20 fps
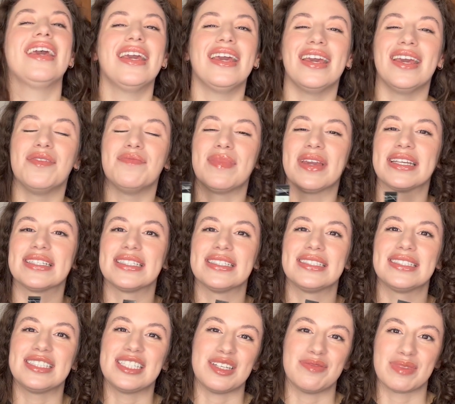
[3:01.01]
It makes
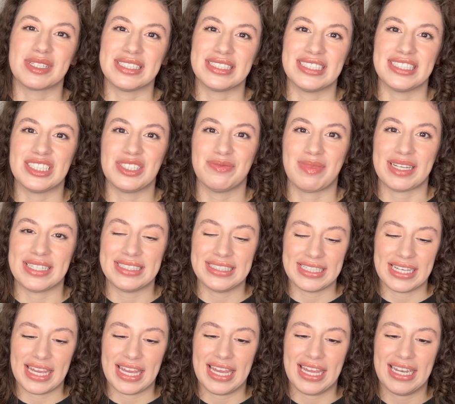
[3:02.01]
it seamless into my
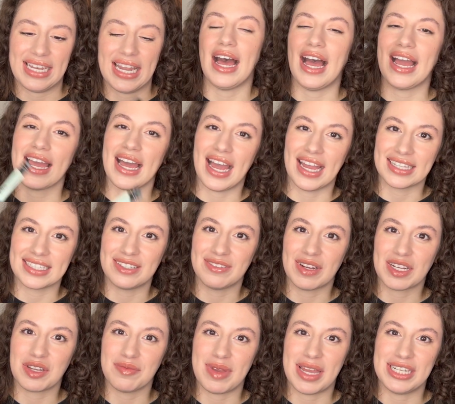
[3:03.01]
skin. I highly
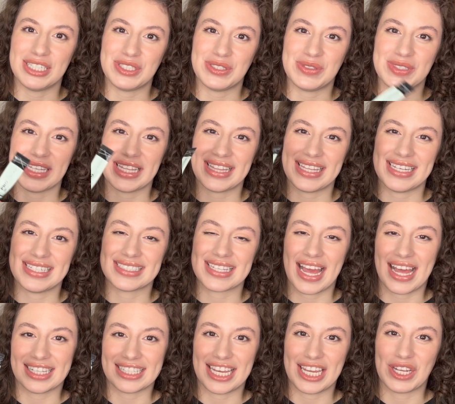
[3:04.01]
recommend using these
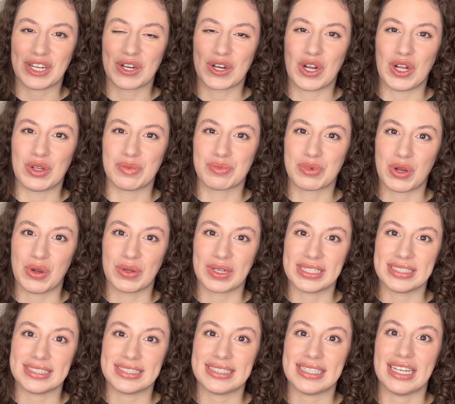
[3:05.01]
LA Girl Pro
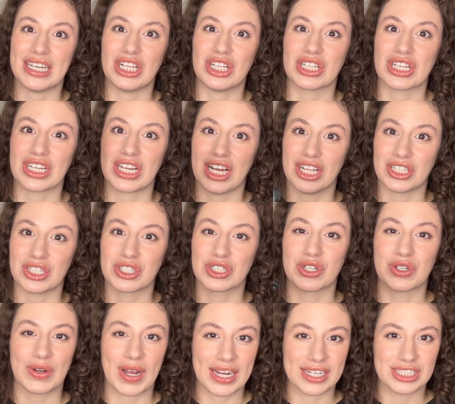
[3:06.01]
Conceal color
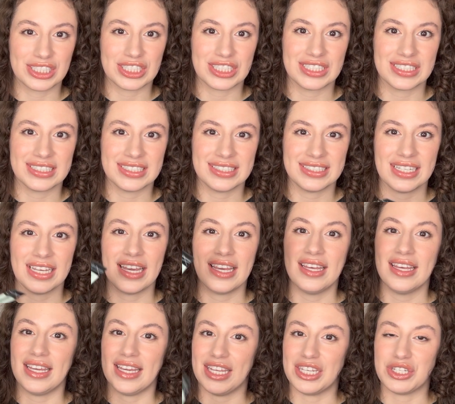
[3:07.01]
correctors
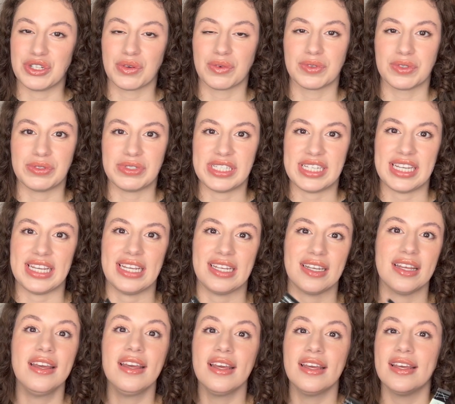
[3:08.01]
in your
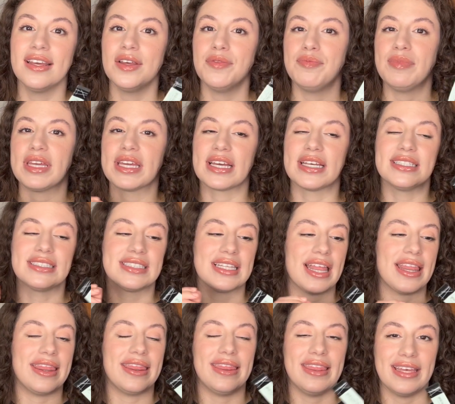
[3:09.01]
routine, because
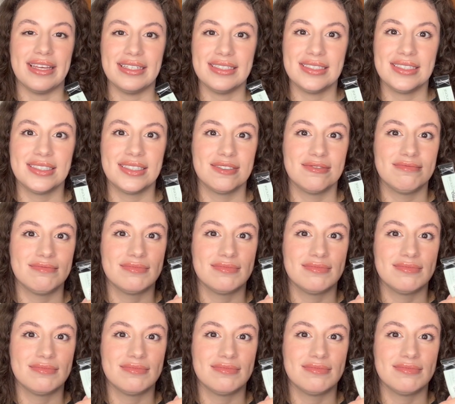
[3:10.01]
this